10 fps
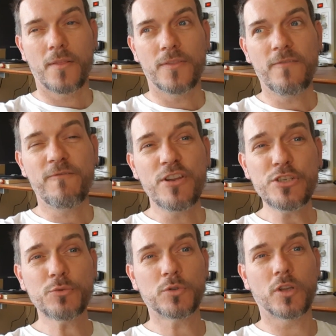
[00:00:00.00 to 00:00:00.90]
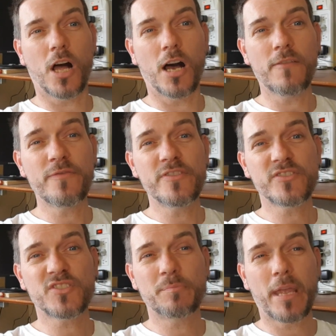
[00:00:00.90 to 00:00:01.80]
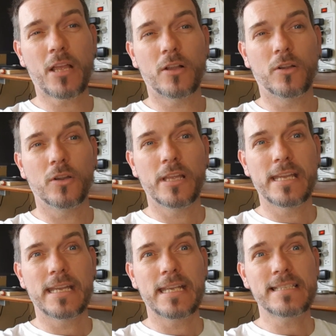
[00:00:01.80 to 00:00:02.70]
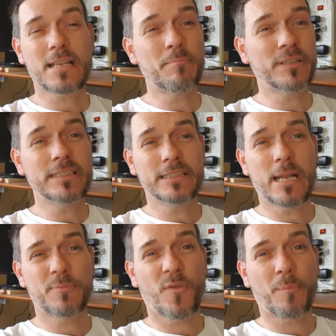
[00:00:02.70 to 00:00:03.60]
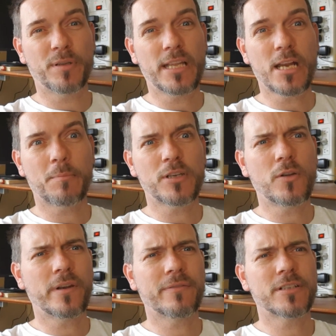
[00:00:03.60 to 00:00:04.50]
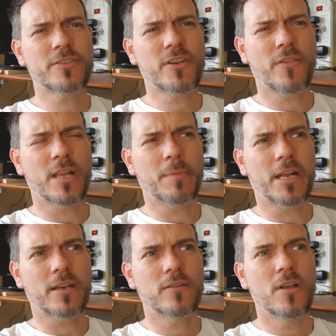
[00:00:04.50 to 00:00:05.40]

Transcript: the visual of the spell is completely up to the player, but no one ever does anything about it.